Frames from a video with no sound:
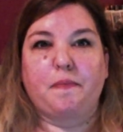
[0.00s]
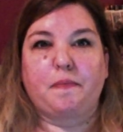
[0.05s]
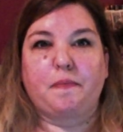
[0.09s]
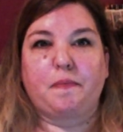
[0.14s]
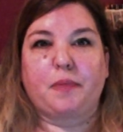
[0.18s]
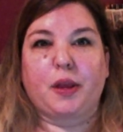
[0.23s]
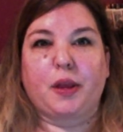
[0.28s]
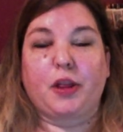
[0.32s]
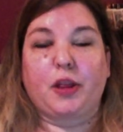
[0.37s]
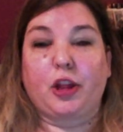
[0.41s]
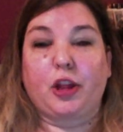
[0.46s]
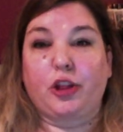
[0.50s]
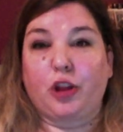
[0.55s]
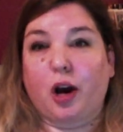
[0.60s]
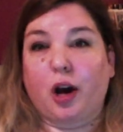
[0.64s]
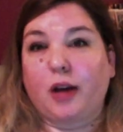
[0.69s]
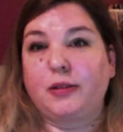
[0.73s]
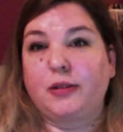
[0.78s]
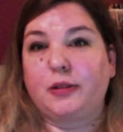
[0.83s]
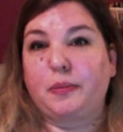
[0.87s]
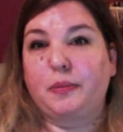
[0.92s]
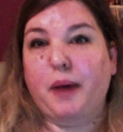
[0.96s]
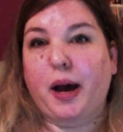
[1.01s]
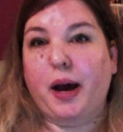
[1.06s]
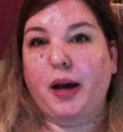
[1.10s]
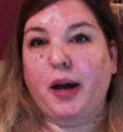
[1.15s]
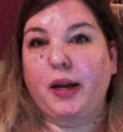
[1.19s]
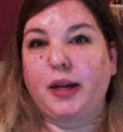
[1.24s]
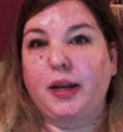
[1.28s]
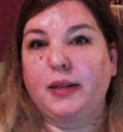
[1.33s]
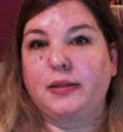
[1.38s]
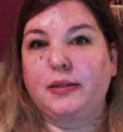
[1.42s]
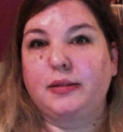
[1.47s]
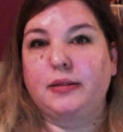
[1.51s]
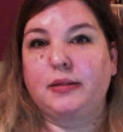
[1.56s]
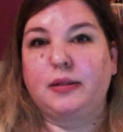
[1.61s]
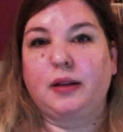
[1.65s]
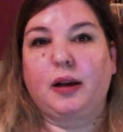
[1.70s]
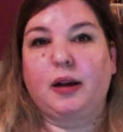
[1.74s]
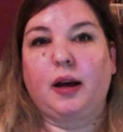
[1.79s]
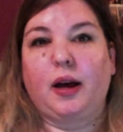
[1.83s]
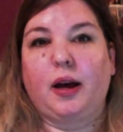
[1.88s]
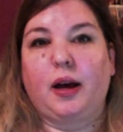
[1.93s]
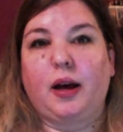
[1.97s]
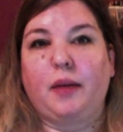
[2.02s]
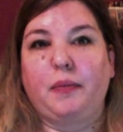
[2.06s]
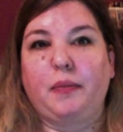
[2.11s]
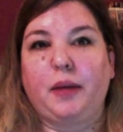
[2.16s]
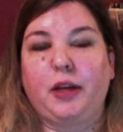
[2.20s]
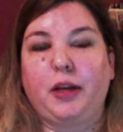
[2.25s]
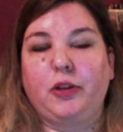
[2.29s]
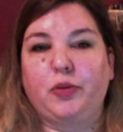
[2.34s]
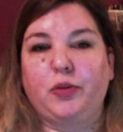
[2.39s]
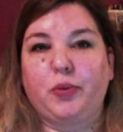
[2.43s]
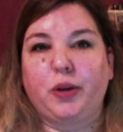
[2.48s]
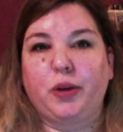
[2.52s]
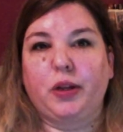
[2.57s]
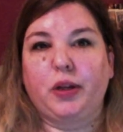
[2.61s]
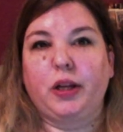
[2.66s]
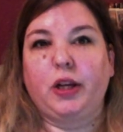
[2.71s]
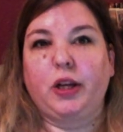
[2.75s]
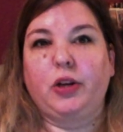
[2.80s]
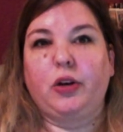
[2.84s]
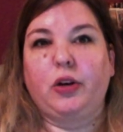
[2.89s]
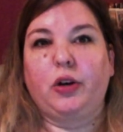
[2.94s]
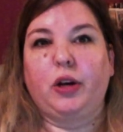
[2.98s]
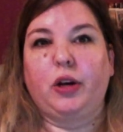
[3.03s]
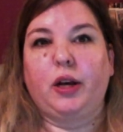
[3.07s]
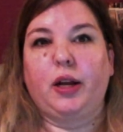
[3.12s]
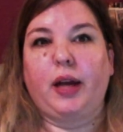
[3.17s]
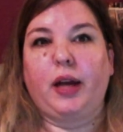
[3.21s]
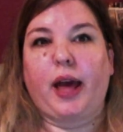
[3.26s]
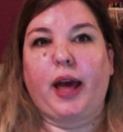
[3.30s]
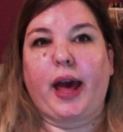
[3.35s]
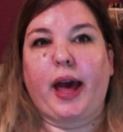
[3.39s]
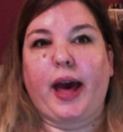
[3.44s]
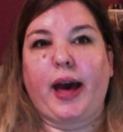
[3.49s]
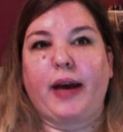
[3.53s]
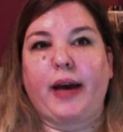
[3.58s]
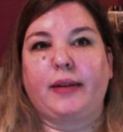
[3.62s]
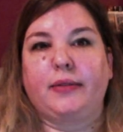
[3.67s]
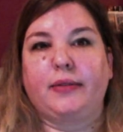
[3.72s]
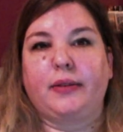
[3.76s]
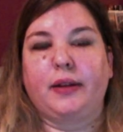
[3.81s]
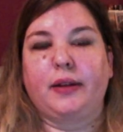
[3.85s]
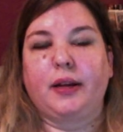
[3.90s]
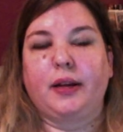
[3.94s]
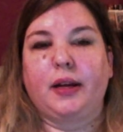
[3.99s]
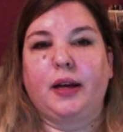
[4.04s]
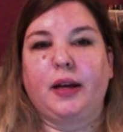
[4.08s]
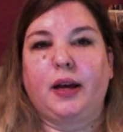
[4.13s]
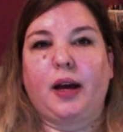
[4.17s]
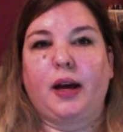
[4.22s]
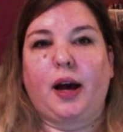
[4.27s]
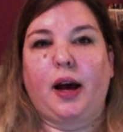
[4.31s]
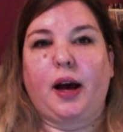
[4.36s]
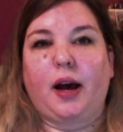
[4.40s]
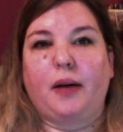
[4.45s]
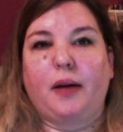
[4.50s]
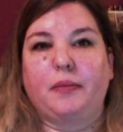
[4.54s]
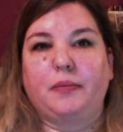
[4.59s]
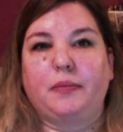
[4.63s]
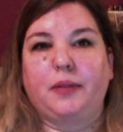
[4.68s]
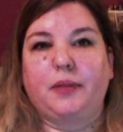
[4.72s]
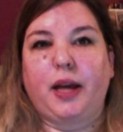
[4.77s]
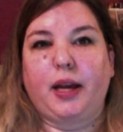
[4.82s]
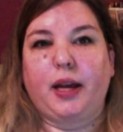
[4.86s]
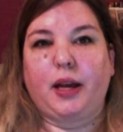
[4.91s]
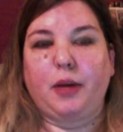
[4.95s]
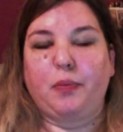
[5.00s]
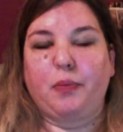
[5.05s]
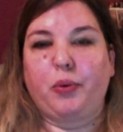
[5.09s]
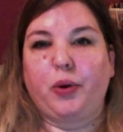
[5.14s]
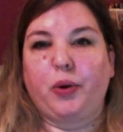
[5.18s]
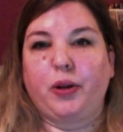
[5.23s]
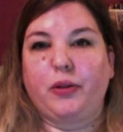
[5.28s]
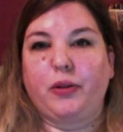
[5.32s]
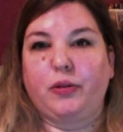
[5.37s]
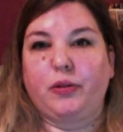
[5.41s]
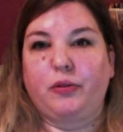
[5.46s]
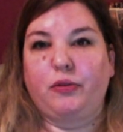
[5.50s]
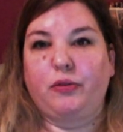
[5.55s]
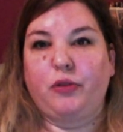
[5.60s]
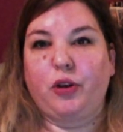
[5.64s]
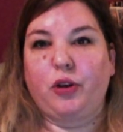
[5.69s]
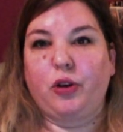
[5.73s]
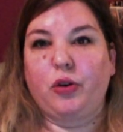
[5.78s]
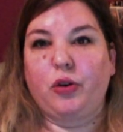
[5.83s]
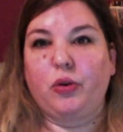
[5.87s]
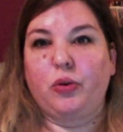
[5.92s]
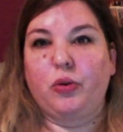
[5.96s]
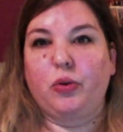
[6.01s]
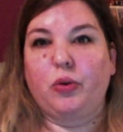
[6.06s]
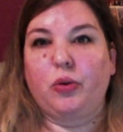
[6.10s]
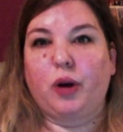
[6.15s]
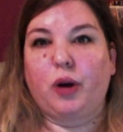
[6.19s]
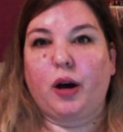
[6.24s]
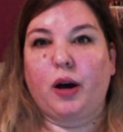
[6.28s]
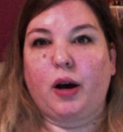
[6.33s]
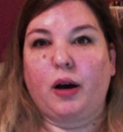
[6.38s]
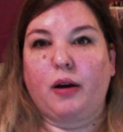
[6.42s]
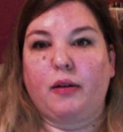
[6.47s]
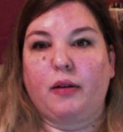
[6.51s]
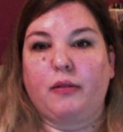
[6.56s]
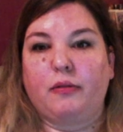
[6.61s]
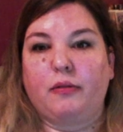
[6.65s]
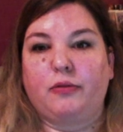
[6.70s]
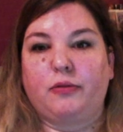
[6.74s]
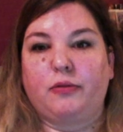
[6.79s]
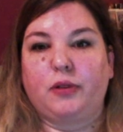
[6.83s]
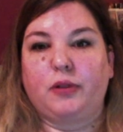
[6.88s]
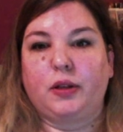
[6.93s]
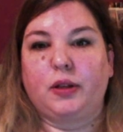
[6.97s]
the thoughts about it. He's really good at taking points of view of,